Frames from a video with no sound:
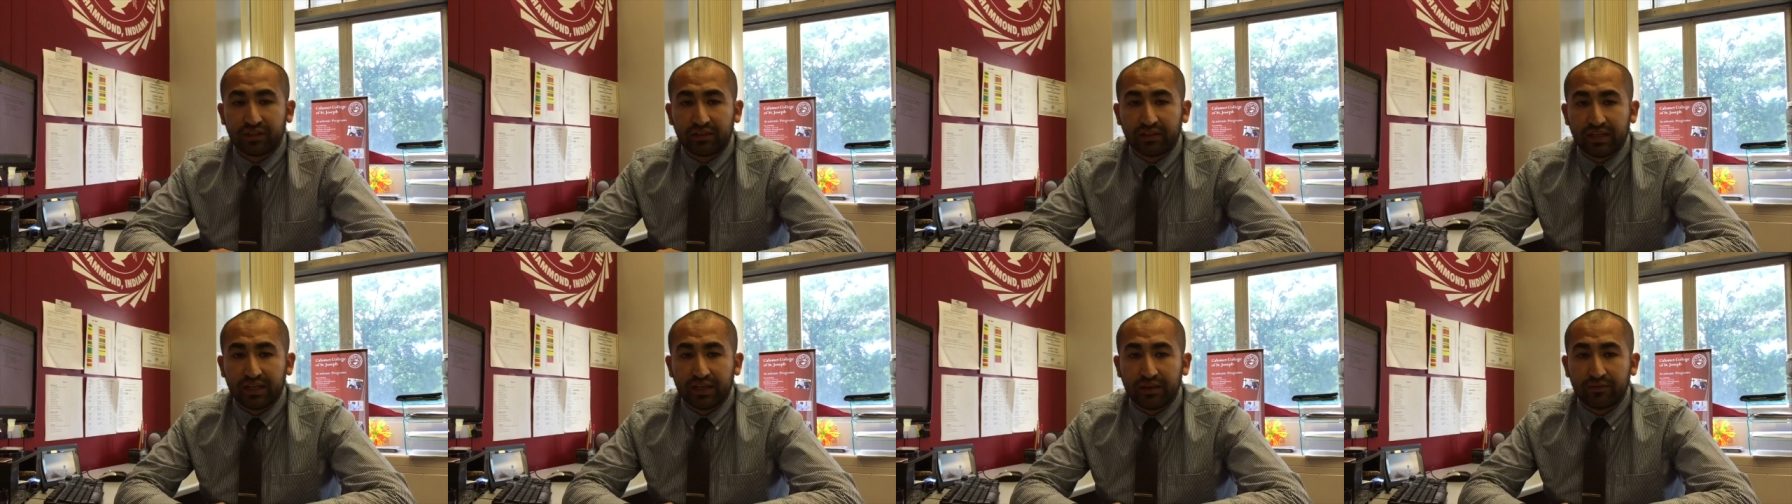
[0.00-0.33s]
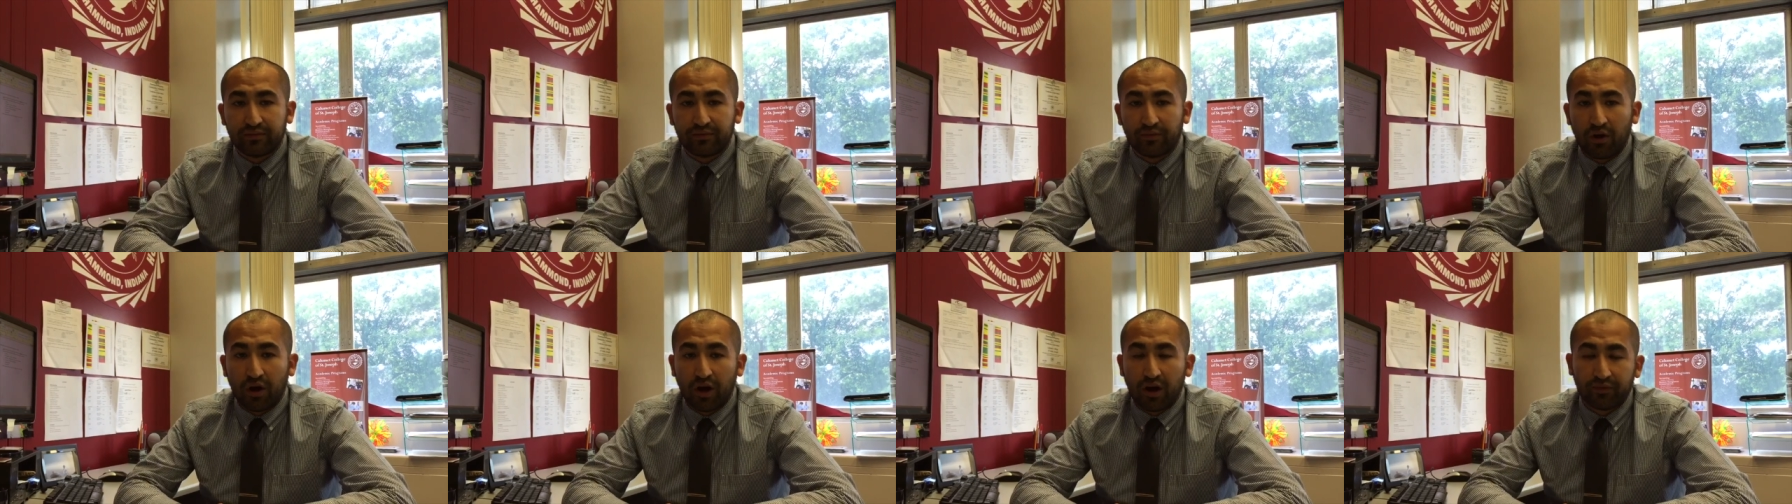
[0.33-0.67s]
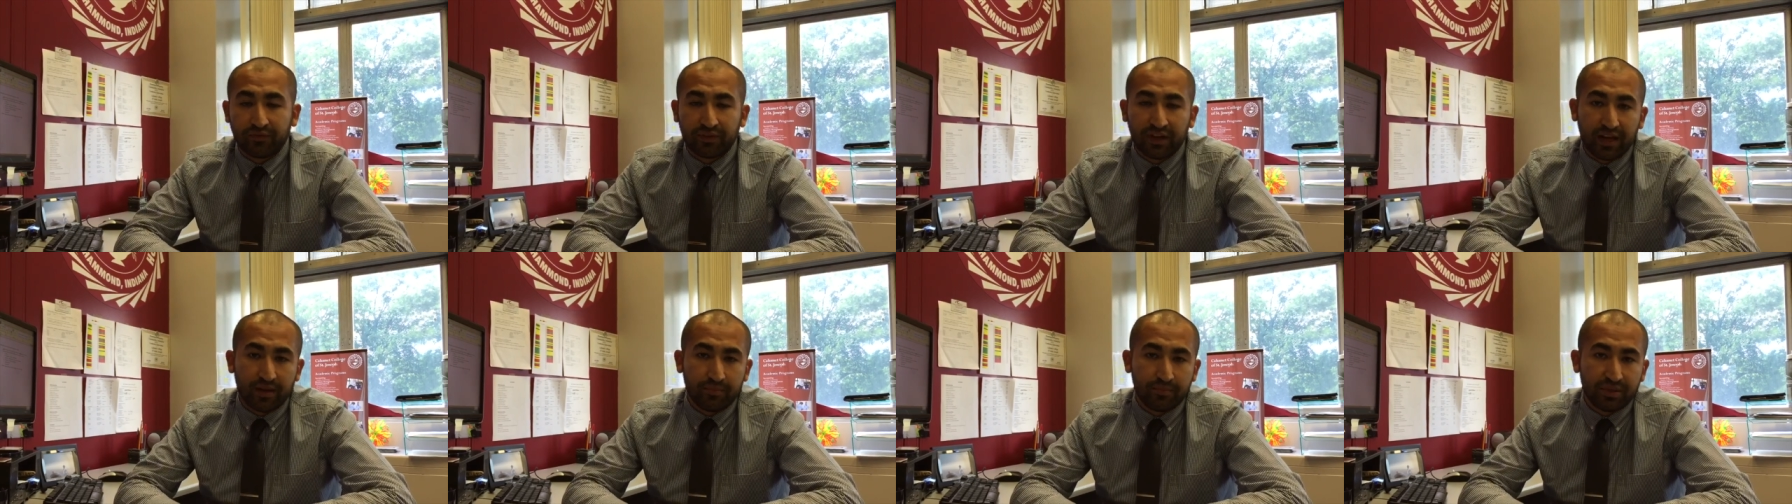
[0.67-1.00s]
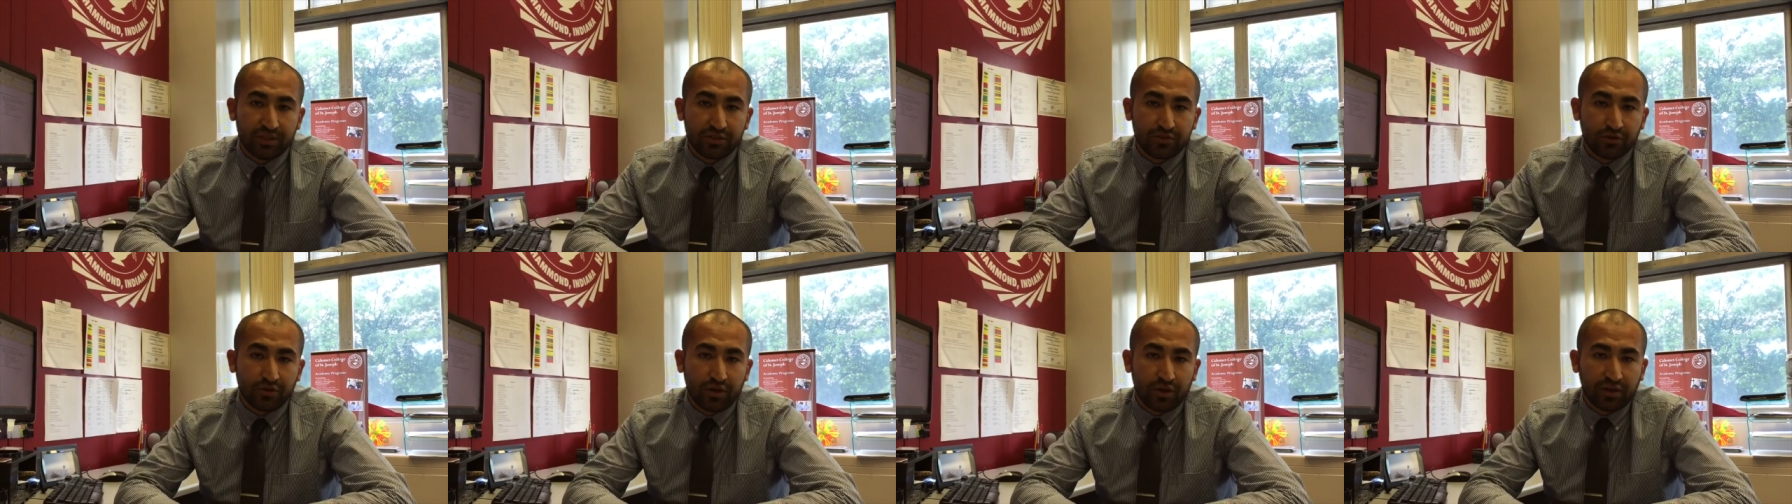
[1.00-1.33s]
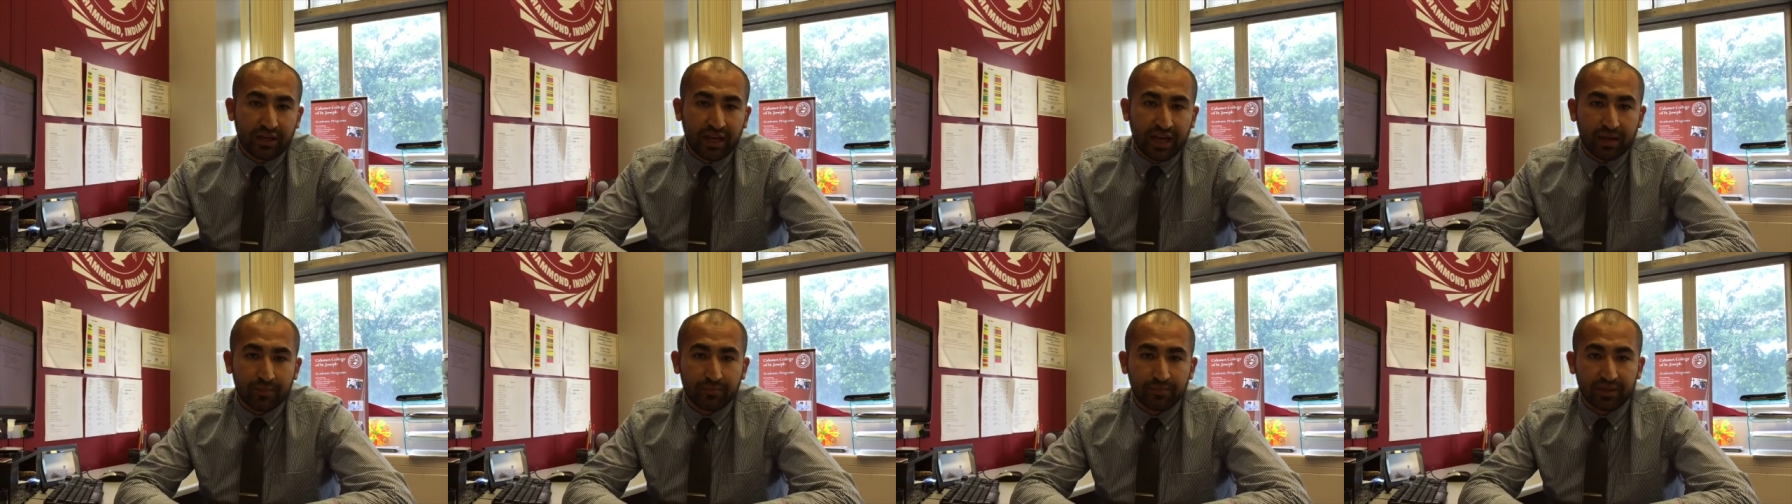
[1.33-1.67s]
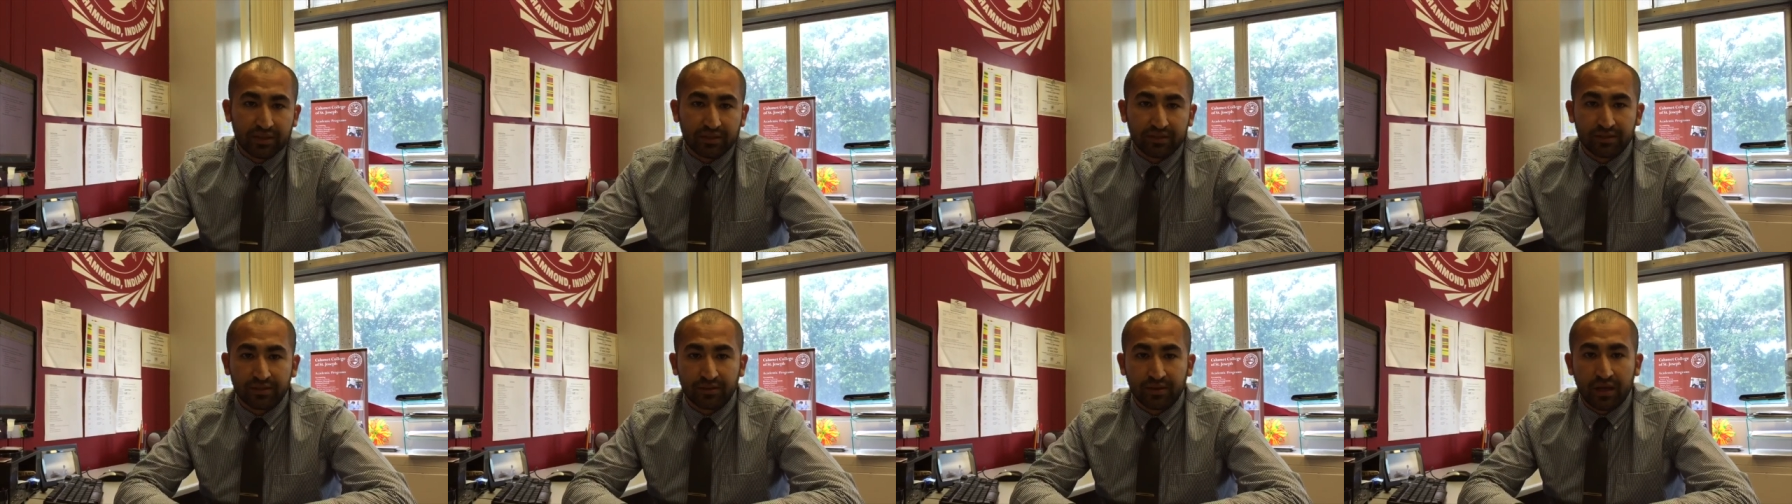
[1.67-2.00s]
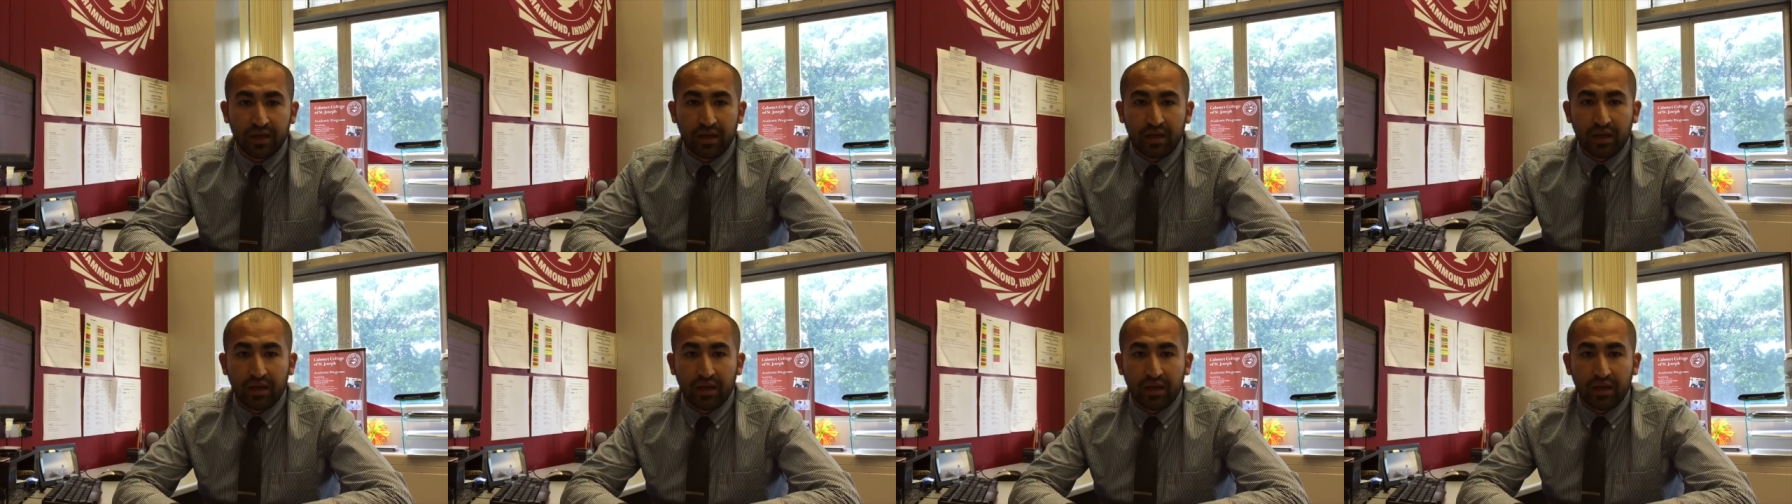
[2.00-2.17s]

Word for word: to live off campus or on campus?